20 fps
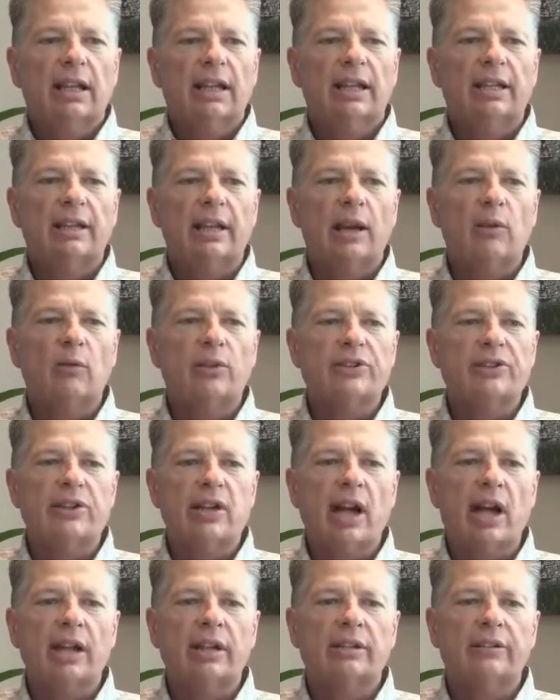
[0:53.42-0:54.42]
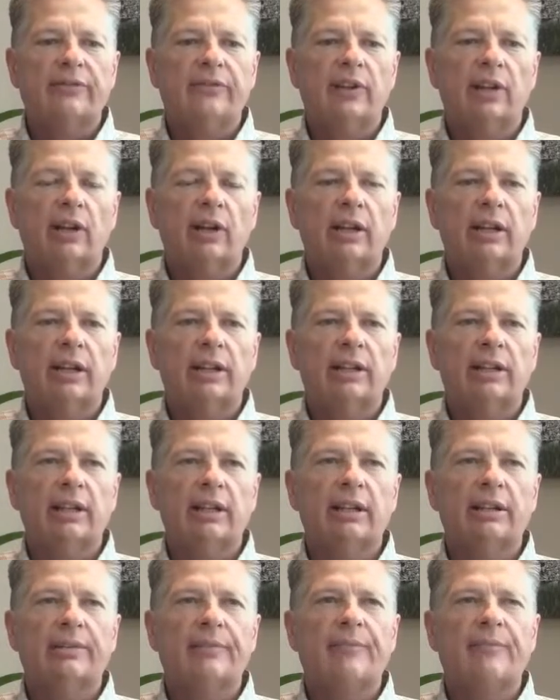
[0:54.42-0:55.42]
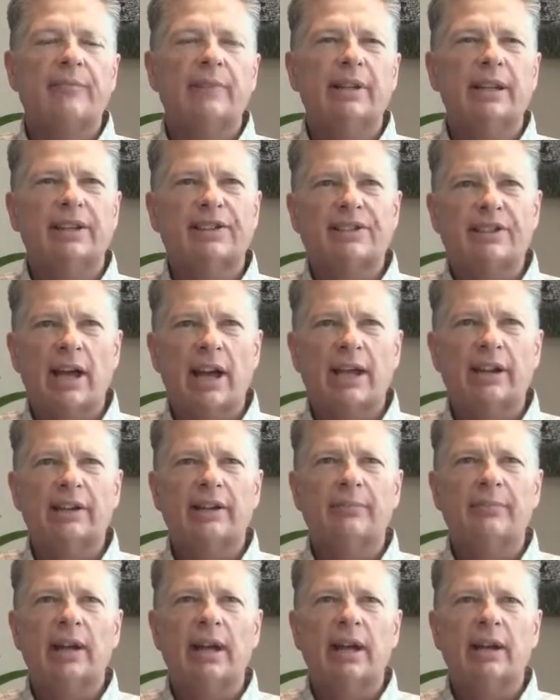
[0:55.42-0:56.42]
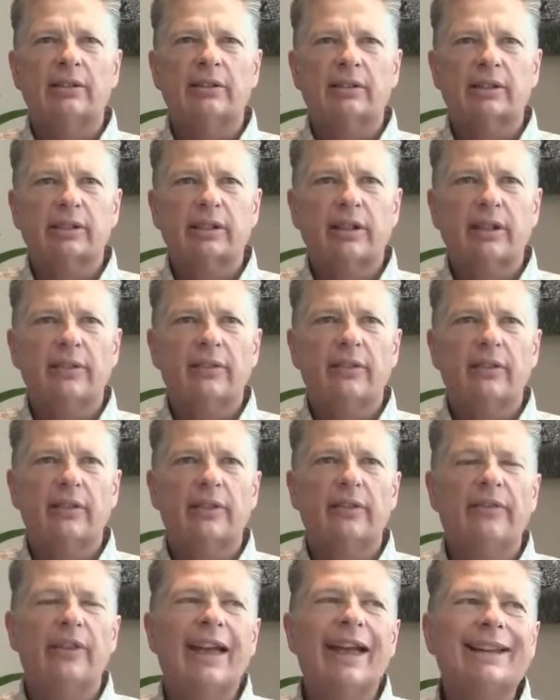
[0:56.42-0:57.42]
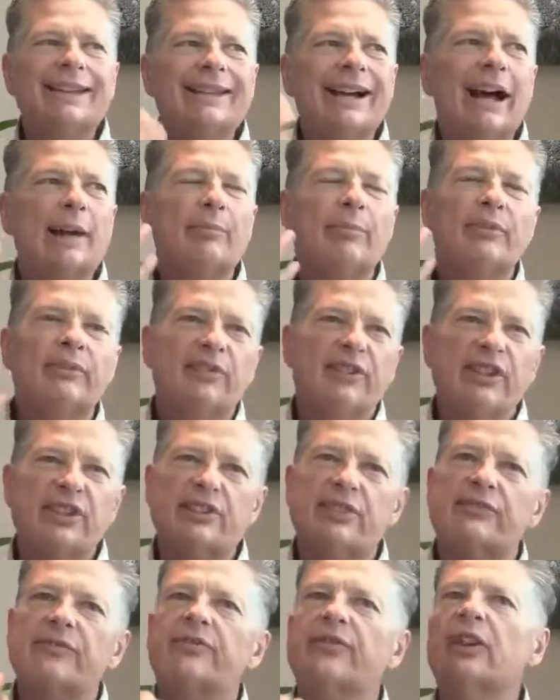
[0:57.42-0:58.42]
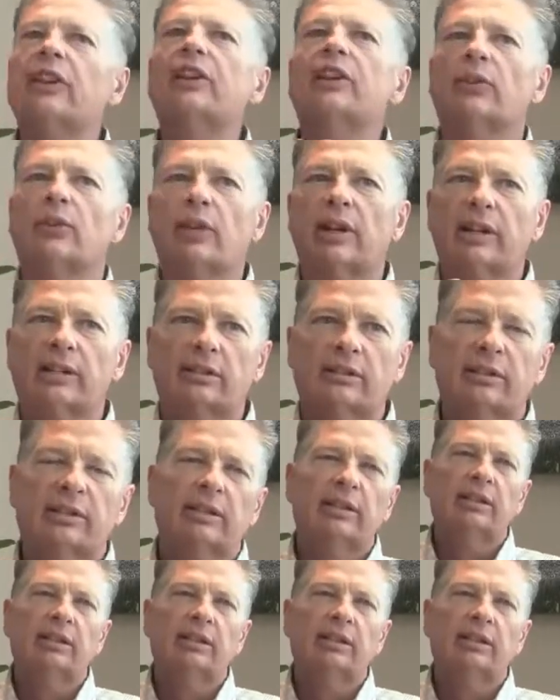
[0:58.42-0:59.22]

And I was not very excited about that type of disfiguring